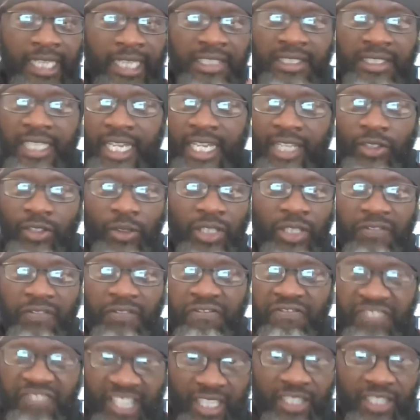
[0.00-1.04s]
He stands out there
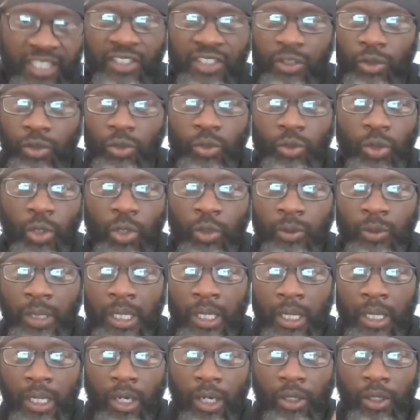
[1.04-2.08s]
fearlessly on the road,
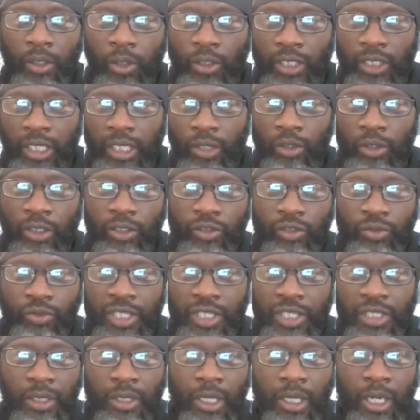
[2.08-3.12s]
on the
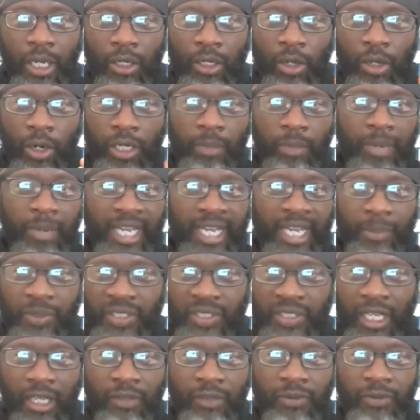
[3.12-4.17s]
street, on it by
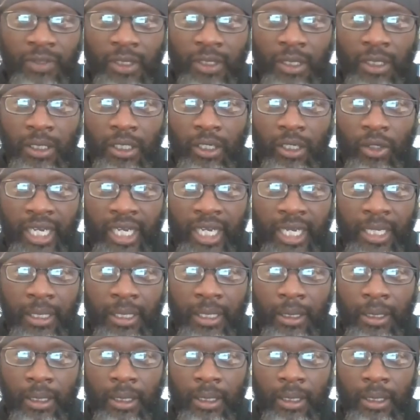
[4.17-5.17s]
himself. Okay,